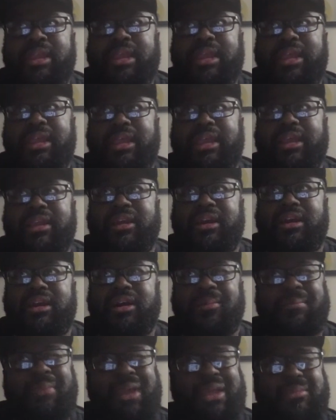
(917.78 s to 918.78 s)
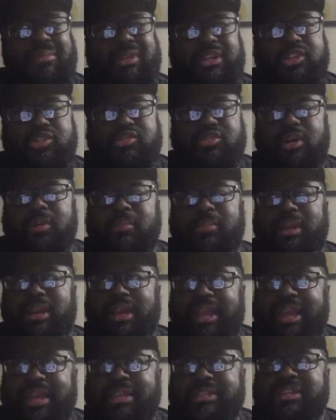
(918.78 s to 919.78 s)
and maybe Detroit, but
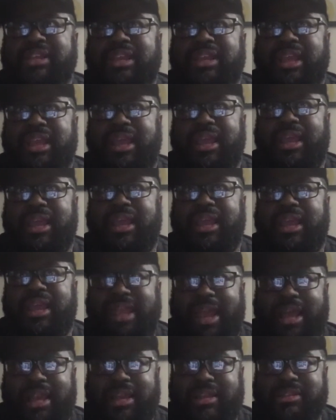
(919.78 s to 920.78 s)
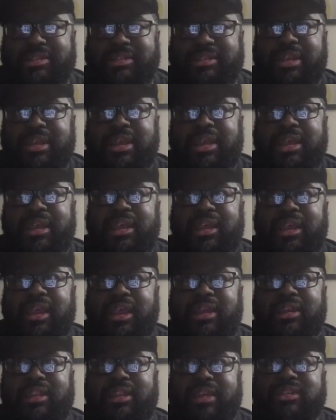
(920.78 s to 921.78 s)
Lansing and Dallas.
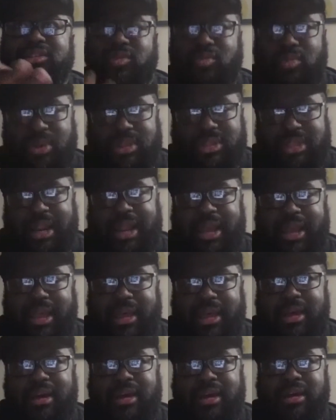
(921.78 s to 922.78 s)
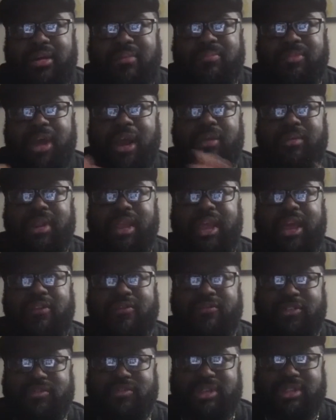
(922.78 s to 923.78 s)
And that's the one that I already have
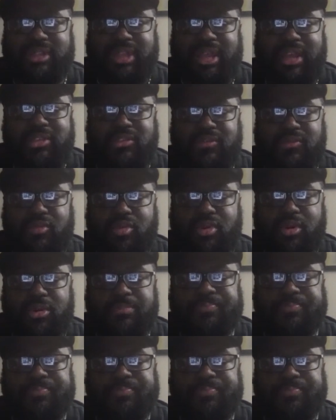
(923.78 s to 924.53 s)
15,000 for.